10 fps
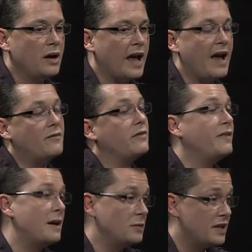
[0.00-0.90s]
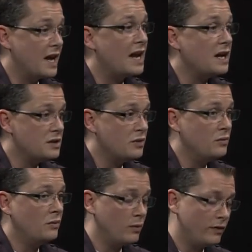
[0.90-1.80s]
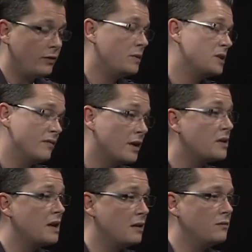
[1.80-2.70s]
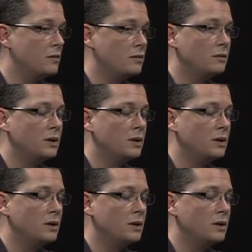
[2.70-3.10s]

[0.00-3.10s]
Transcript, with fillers: have the family that I do, for which I'm very thankful.